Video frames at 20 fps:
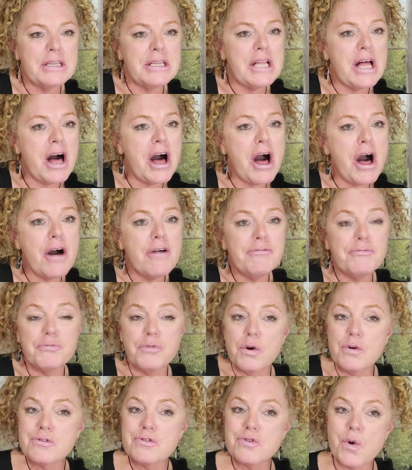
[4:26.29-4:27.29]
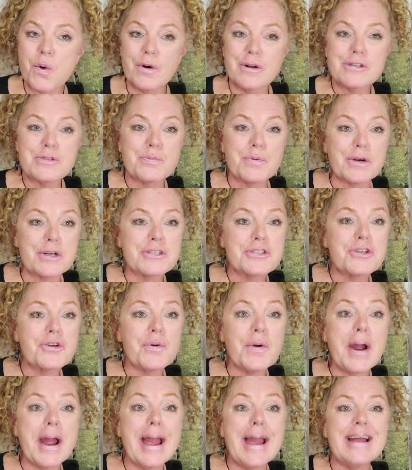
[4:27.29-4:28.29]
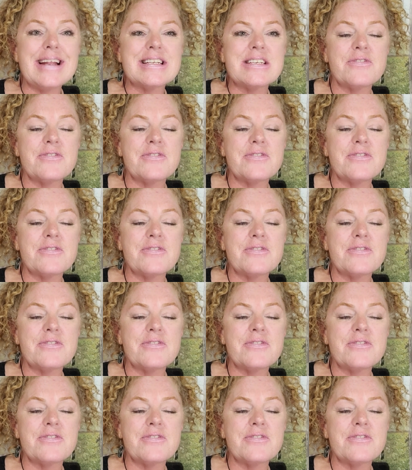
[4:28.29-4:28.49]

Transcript: love, rose quartz works great.